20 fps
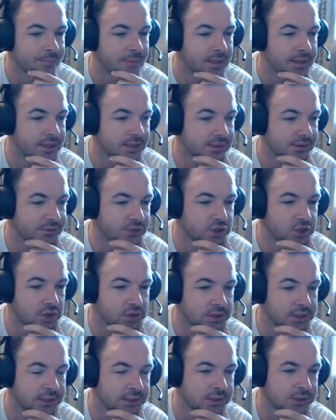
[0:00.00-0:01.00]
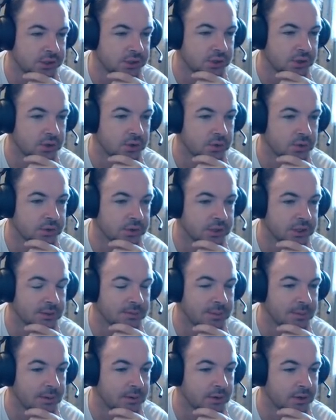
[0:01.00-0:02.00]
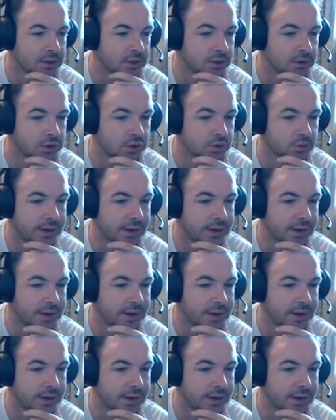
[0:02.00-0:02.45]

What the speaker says: He does have a shotgun, so he's going to be better at close